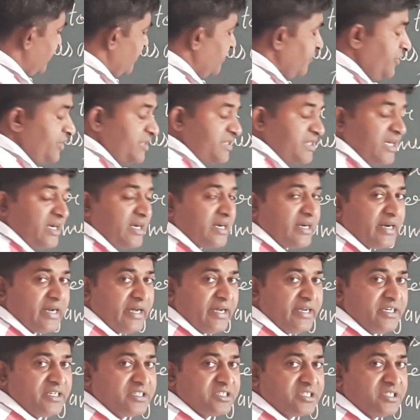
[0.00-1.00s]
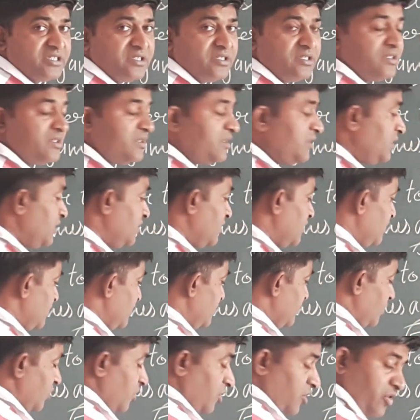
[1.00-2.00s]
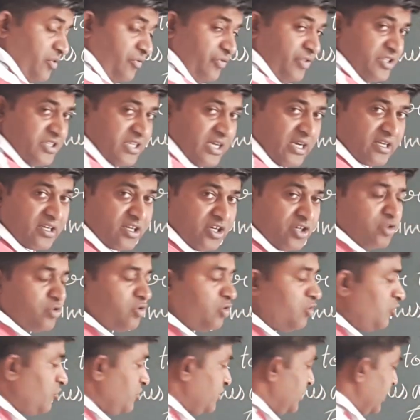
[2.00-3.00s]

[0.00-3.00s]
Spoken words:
we shall write or we shall conclude the